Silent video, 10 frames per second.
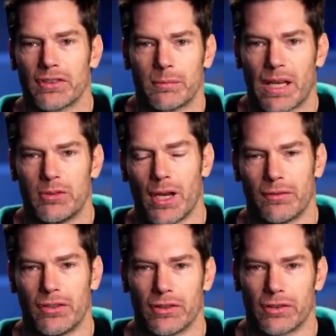sometimes you
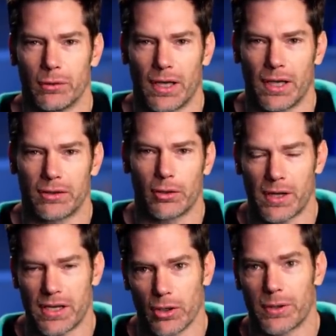have to just go ahead and
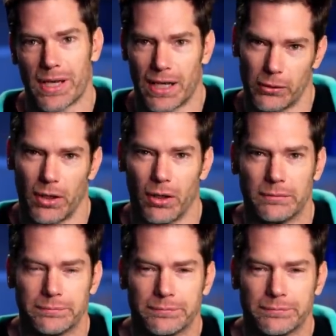create your own hallowed hall.